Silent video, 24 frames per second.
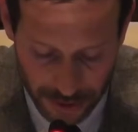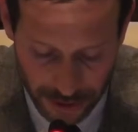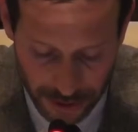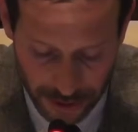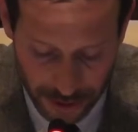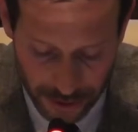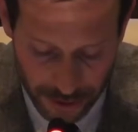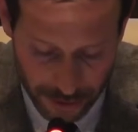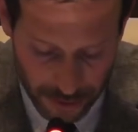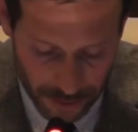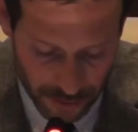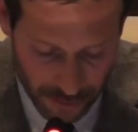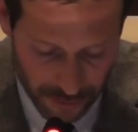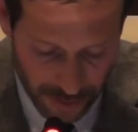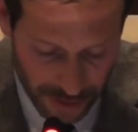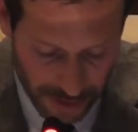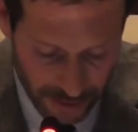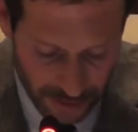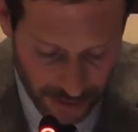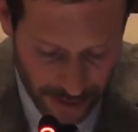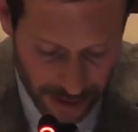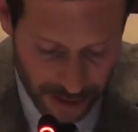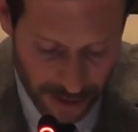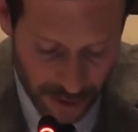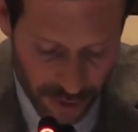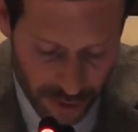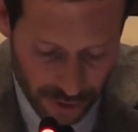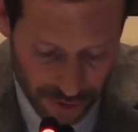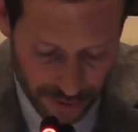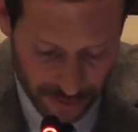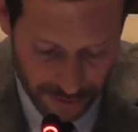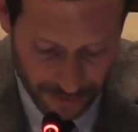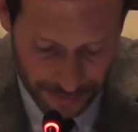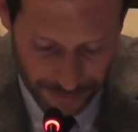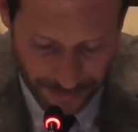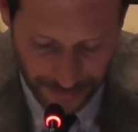EU
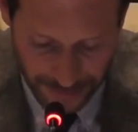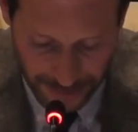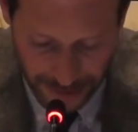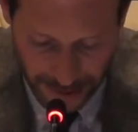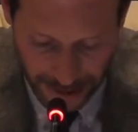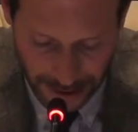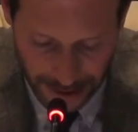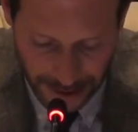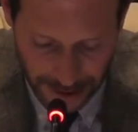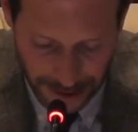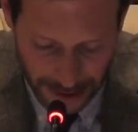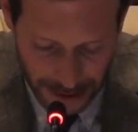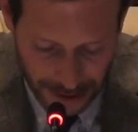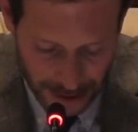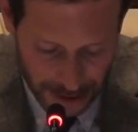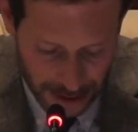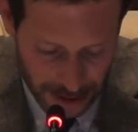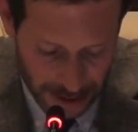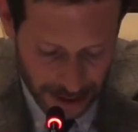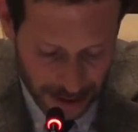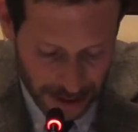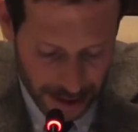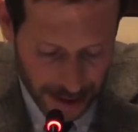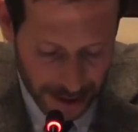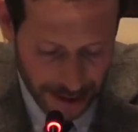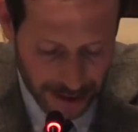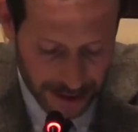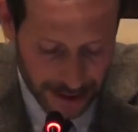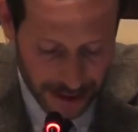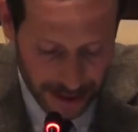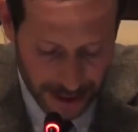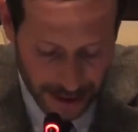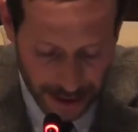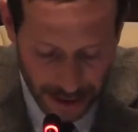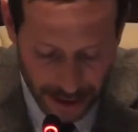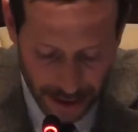regulation.
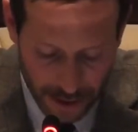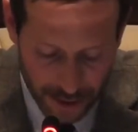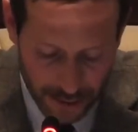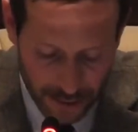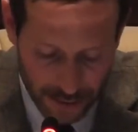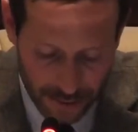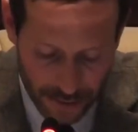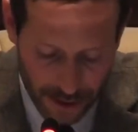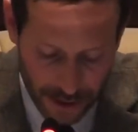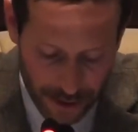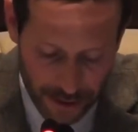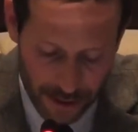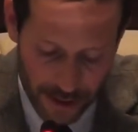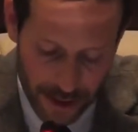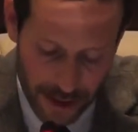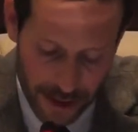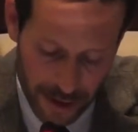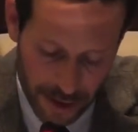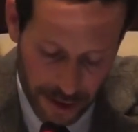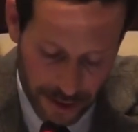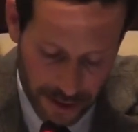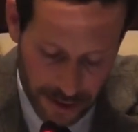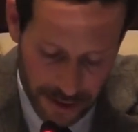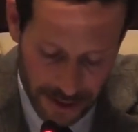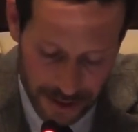The EU regulation